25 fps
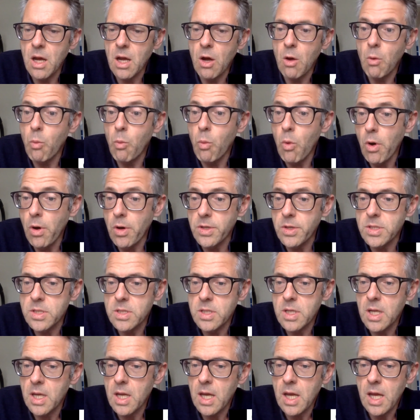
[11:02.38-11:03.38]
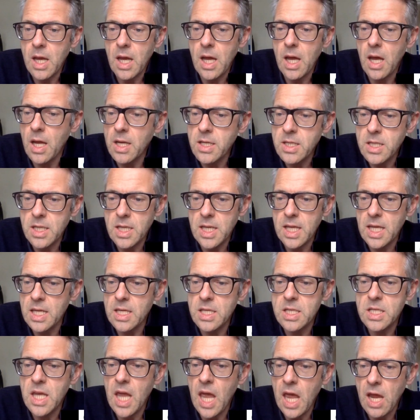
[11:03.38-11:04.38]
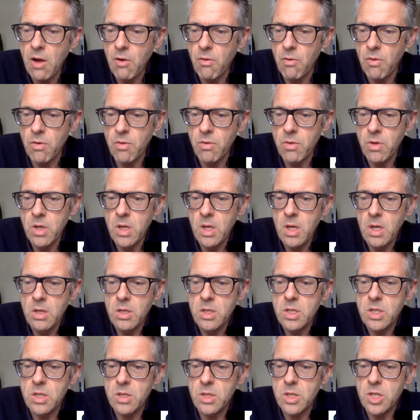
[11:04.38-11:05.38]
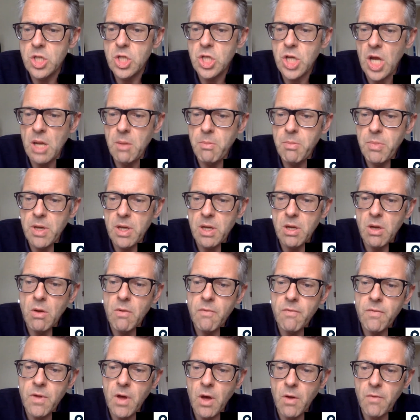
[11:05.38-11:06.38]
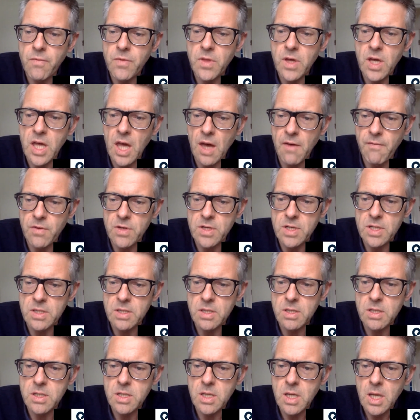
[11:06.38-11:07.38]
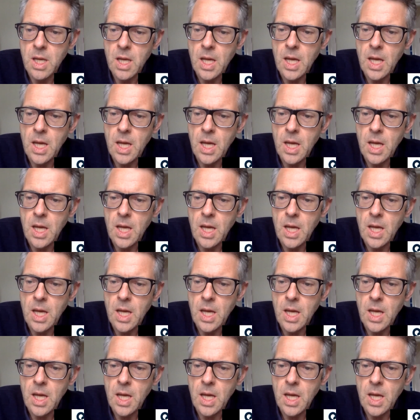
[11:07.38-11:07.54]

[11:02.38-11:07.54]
was utterly integral to the shaping of the governance.